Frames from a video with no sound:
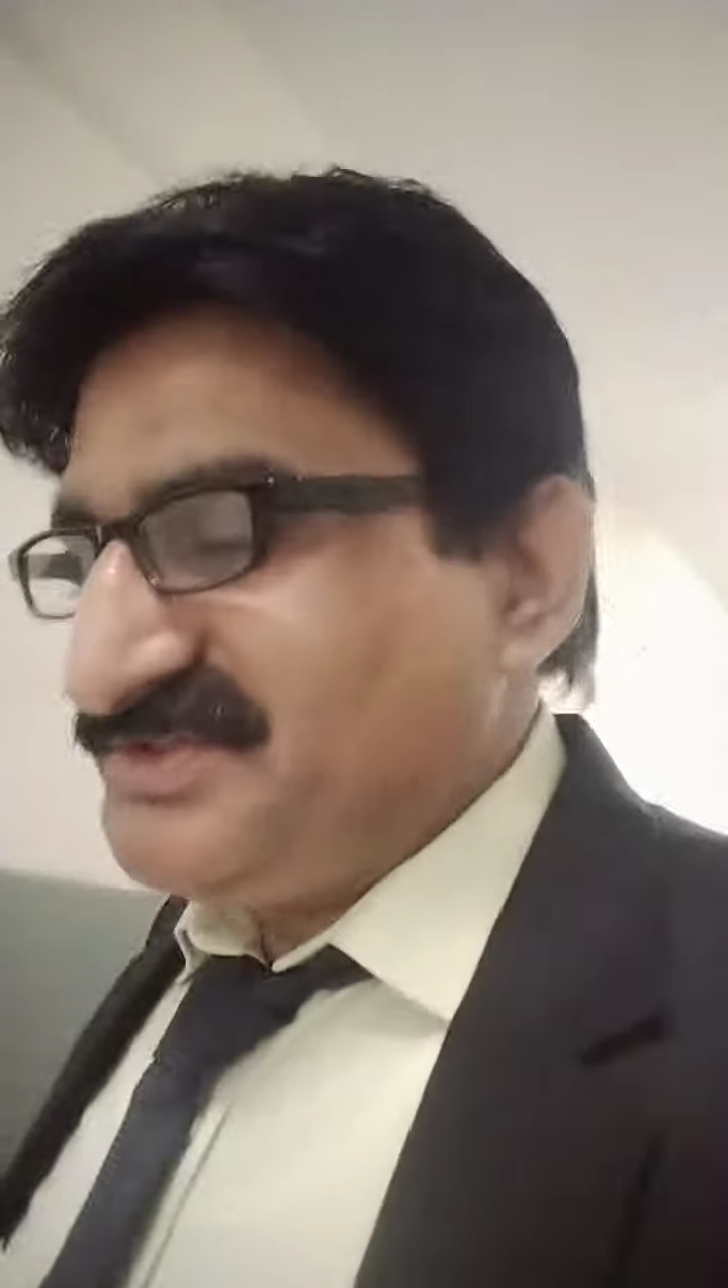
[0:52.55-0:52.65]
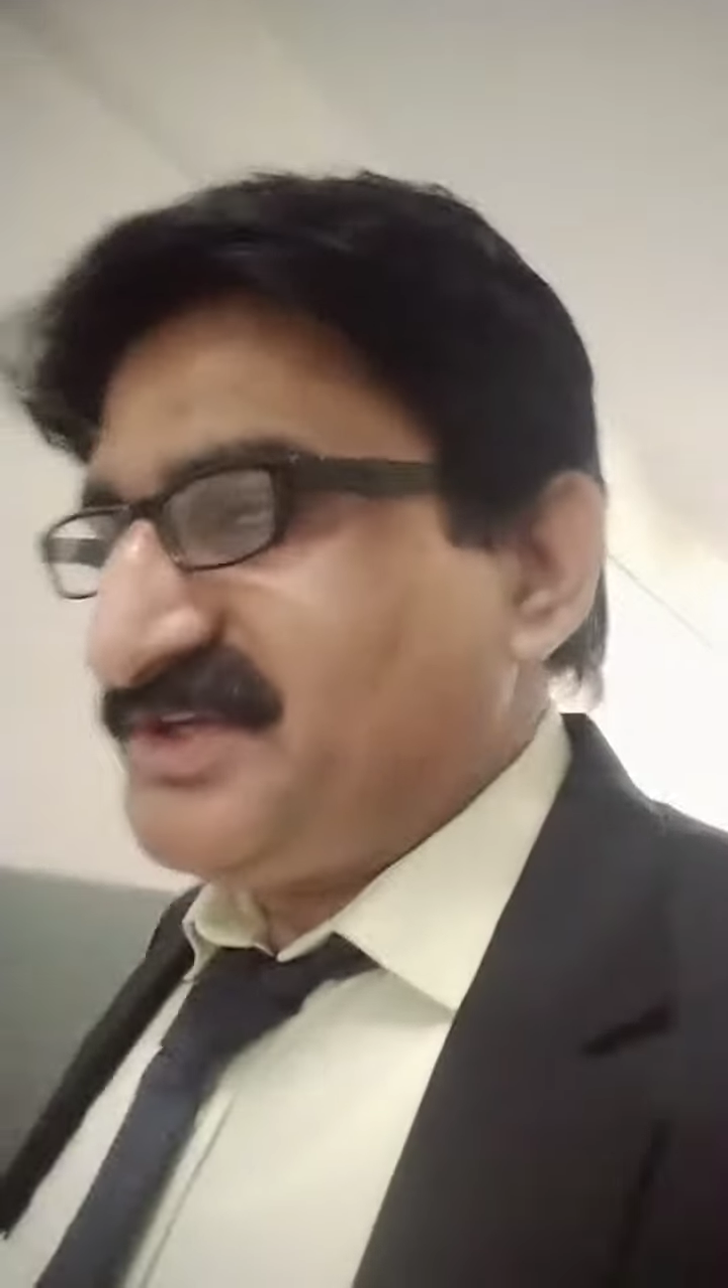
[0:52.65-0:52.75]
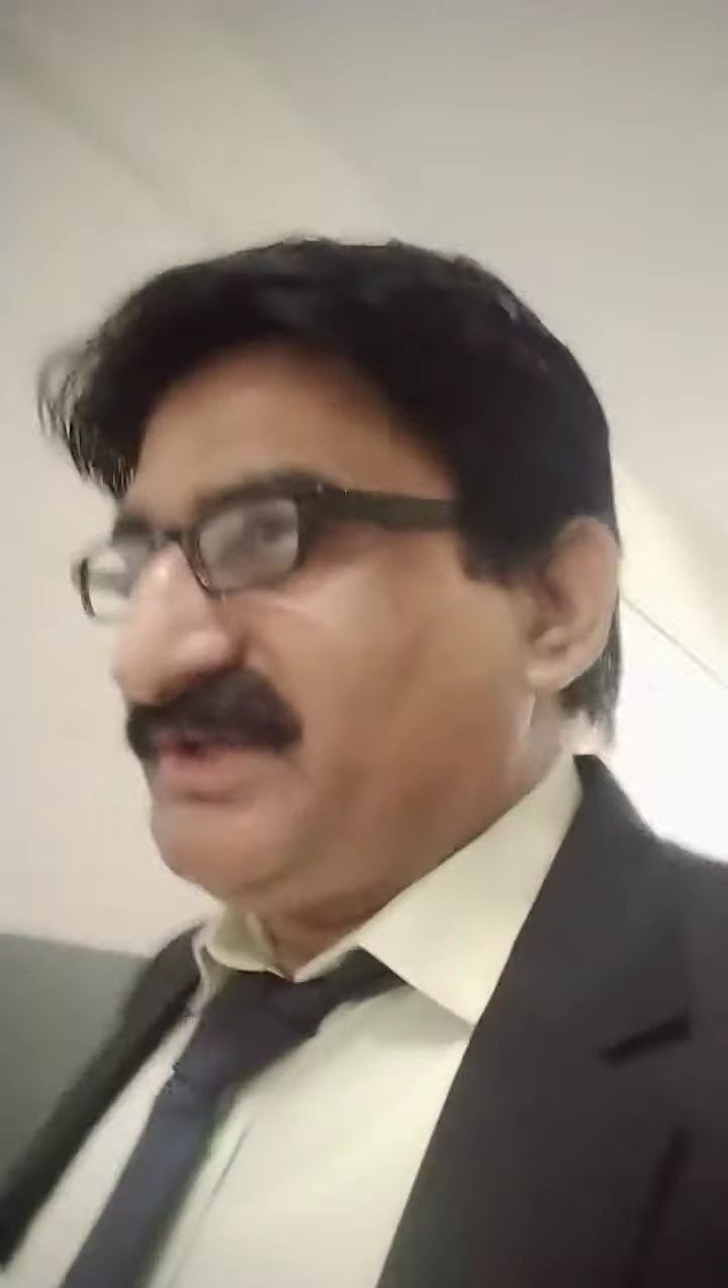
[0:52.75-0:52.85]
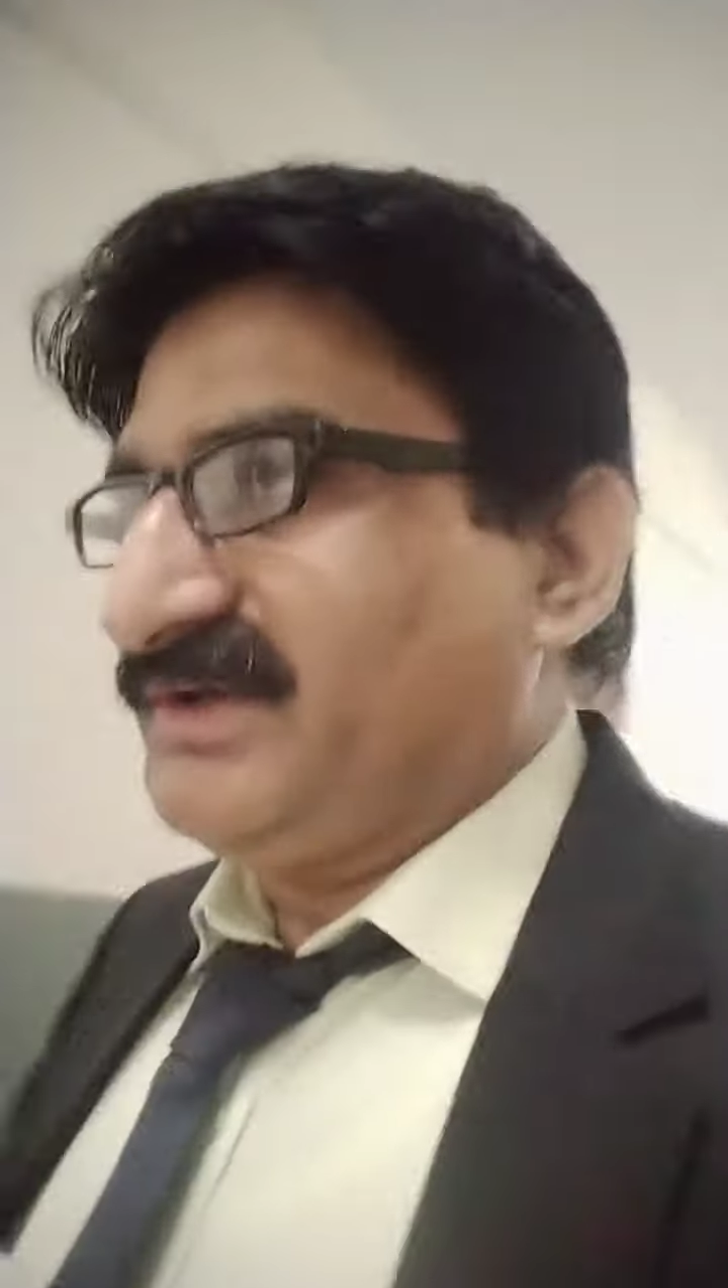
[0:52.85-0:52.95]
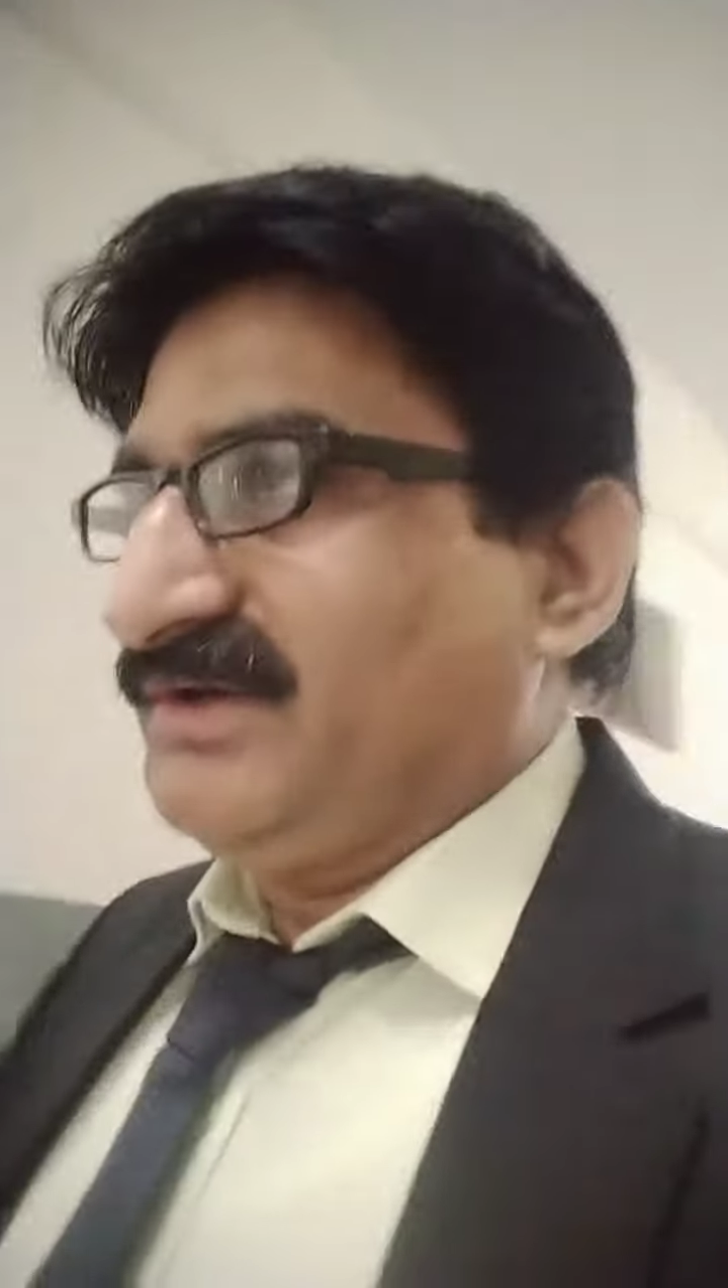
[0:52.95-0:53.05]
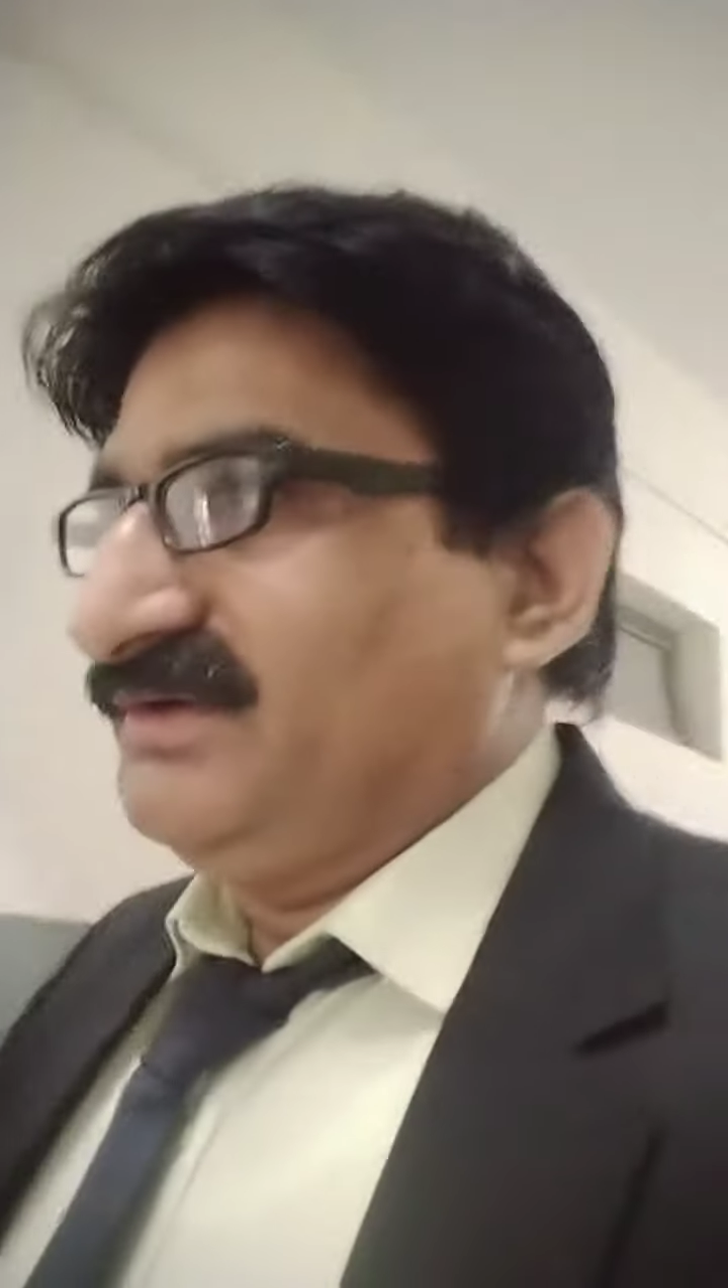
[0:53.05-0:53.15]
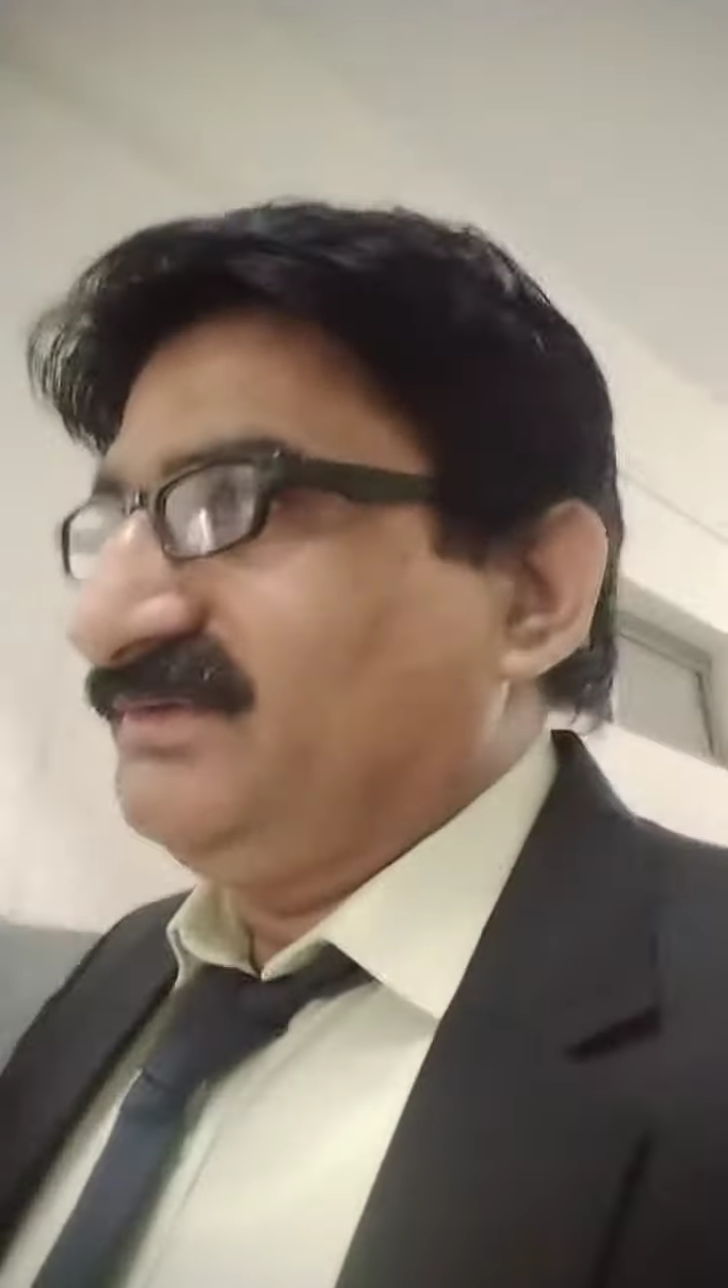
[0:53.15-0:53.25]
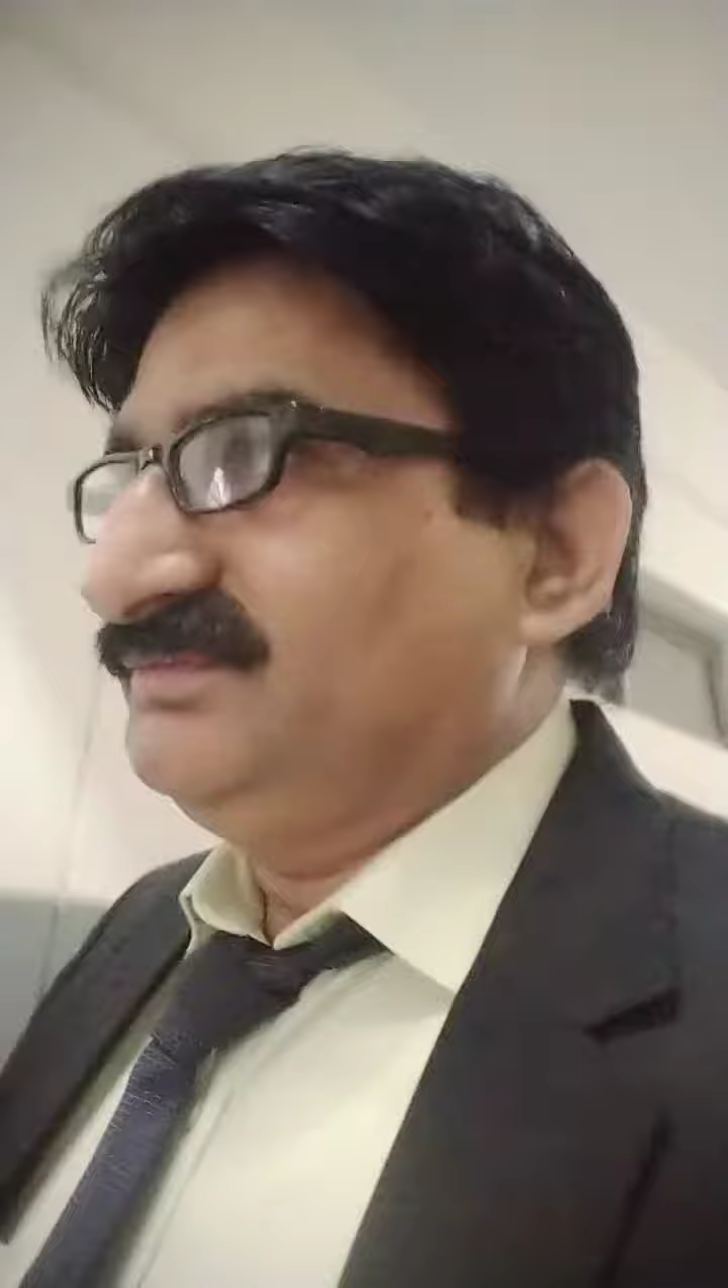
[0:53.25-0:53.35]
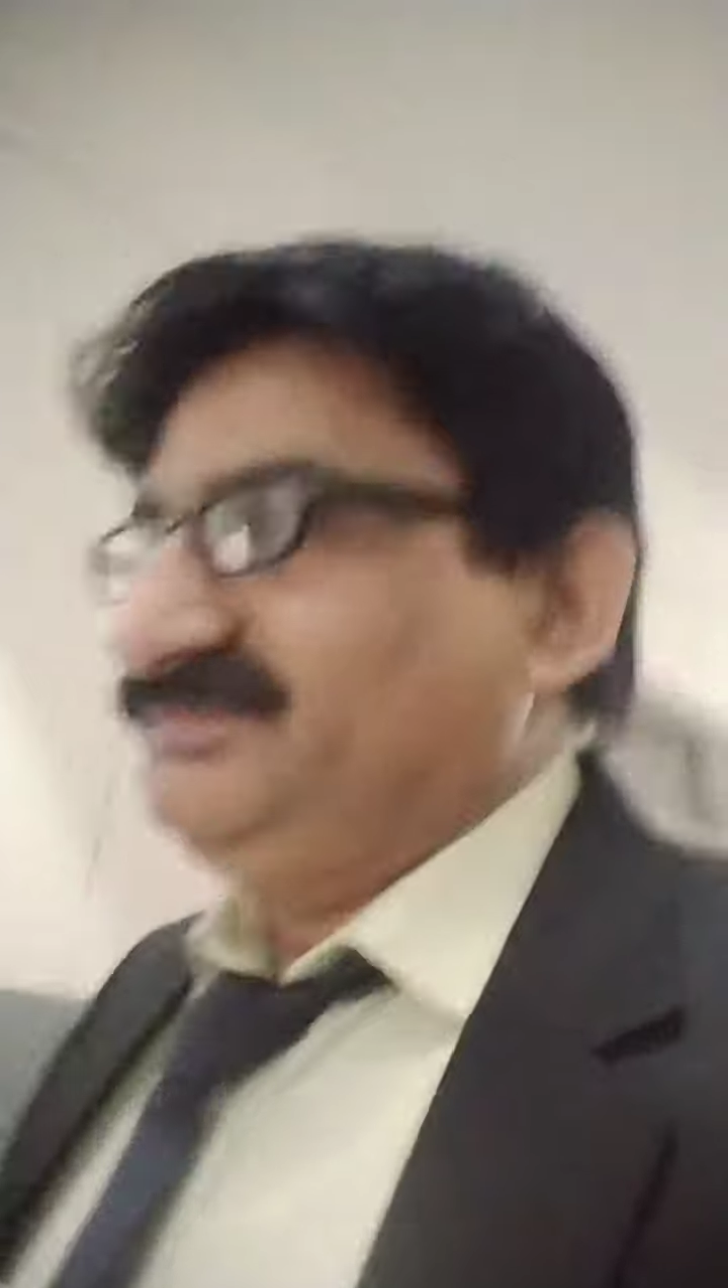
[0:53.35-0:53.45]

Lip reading: cycle